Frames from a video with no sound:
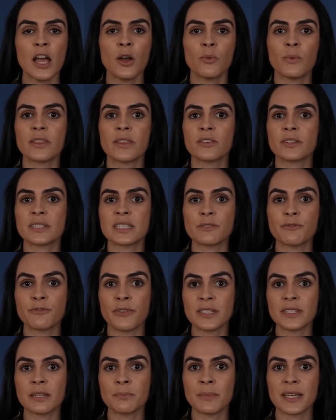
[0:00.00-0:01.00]
whether it's
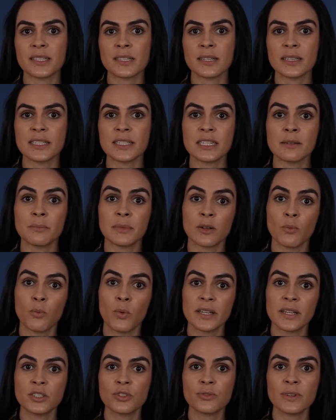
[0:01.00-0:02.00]
fundamentalism in
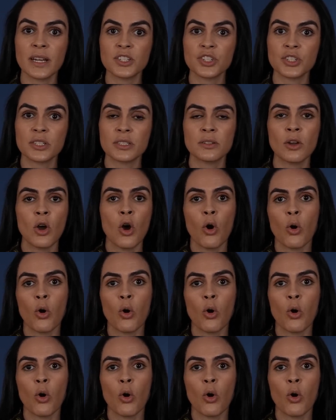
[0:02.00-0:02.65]
one direction